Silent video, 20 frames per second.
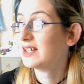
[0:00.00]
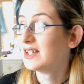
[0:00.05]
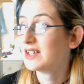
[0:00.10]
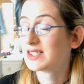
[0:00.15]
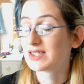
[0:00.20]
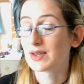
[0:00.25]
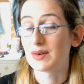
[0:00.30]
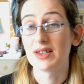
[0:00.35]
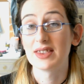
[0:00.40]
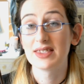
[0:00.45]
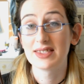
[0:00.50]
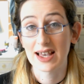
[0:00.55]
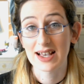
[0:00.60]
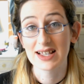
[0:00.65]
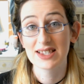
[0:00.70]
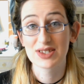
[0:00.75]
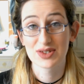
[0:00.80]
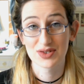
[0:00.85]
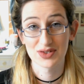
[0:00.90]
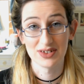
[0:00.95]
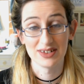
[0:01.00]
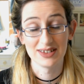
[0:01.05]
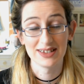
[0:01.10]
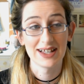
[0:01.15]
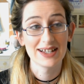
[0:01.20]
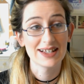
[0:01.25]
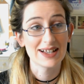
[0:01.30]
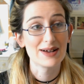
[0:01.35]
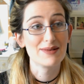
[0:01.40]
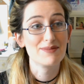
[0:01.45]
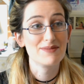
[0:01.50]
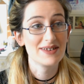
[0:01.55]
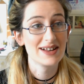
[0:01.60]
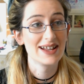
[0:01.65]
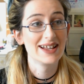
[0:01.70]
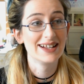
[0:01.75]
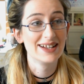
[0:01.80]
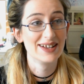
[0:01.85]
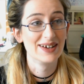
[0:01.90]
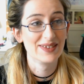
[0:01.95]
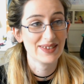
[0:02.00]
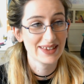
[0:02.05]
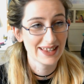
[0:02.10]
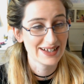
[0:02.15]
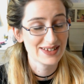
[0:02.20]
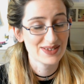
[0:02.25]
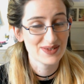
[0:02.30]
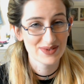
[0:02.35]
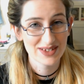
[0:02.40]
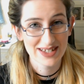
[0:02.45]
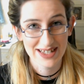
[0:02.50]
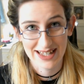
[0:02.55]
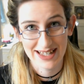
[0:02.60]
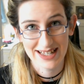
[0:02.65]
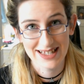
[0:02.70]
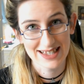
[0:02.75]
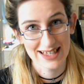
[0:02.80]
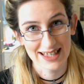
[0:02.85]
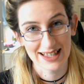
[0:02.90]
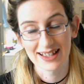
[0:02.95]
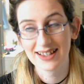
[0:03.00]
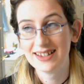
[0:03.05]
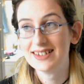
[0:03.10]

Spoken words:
So a Thestral, like I'm really on the edge of tears here.